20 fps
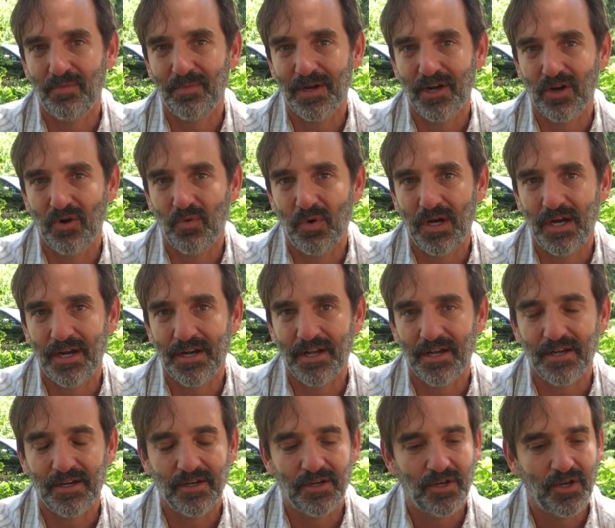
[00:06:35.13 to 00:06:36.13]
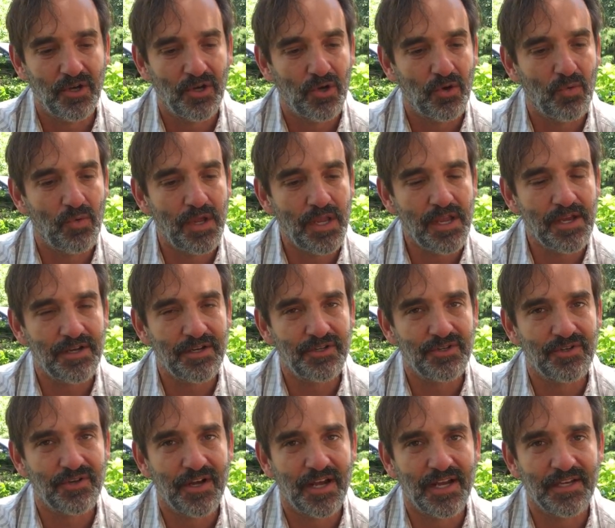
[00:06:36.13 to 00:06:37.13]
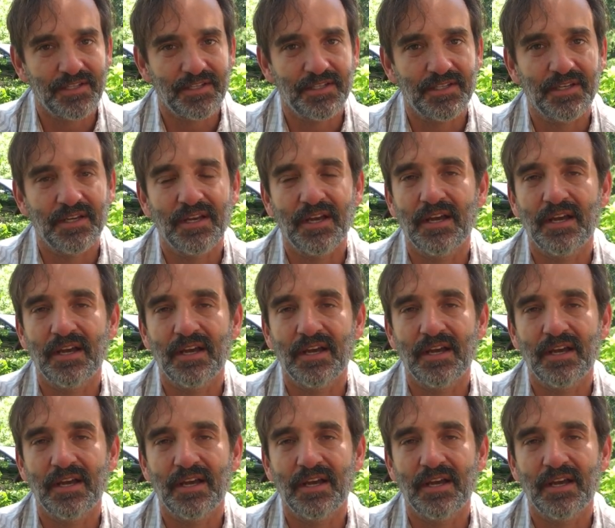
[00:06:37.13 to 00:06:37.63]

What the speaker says: marijuana, we can address